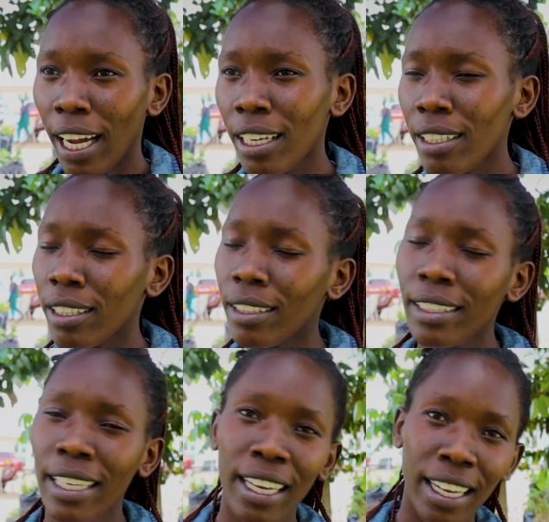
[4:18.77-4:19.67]
at least it
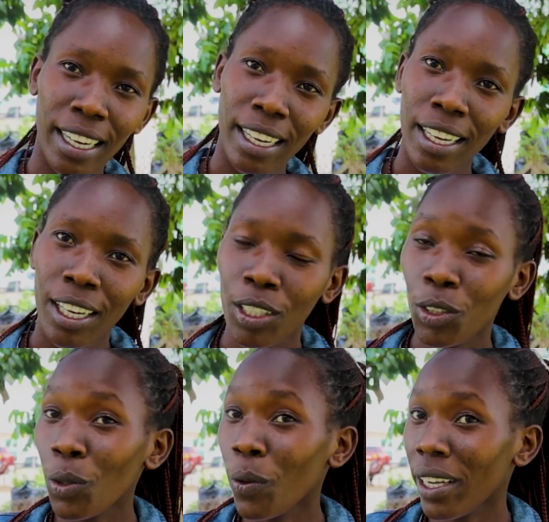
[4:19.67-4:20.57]
take
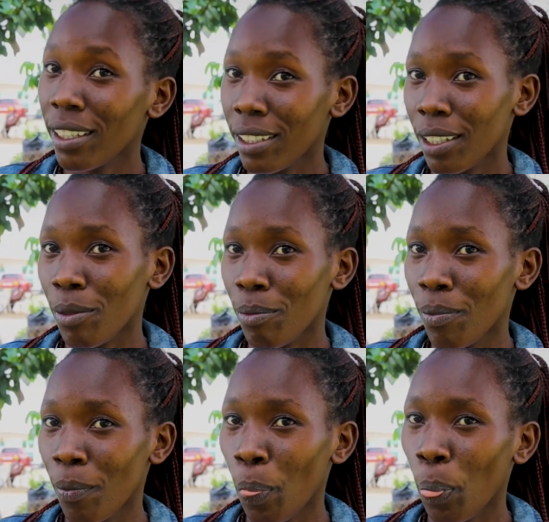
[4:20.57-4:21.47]
two weeks.
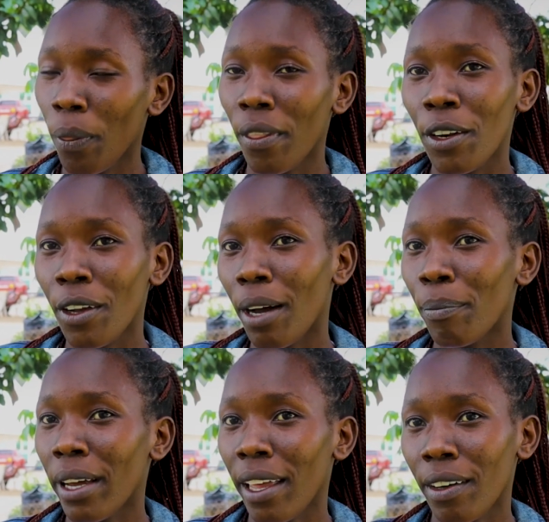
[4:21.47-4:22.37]
Then you
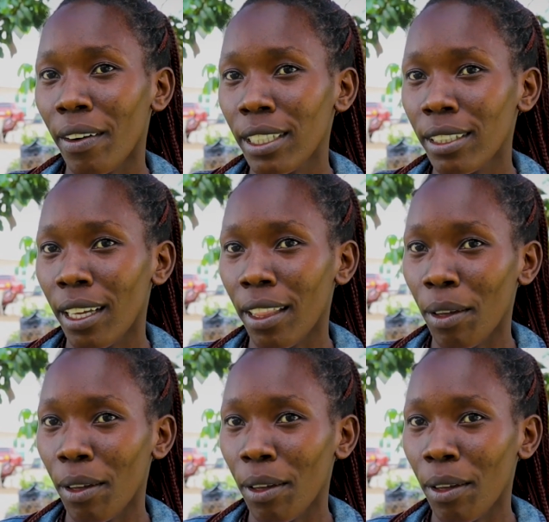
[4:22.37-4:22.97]
apply the what?